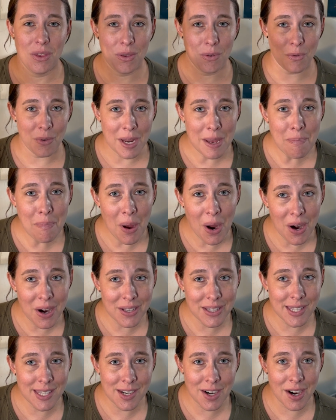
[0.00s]
Three
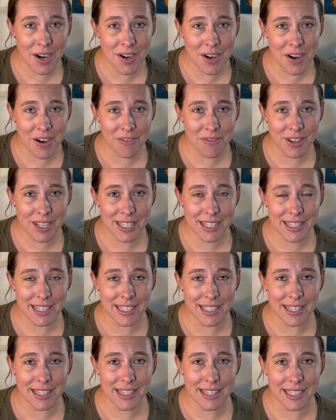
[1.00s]
parts in our nervous
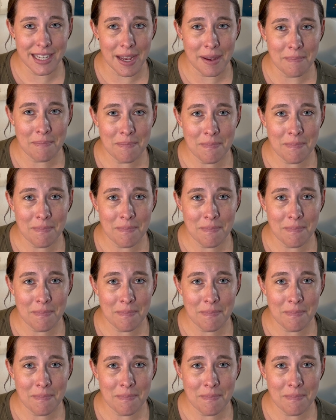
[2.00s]
system.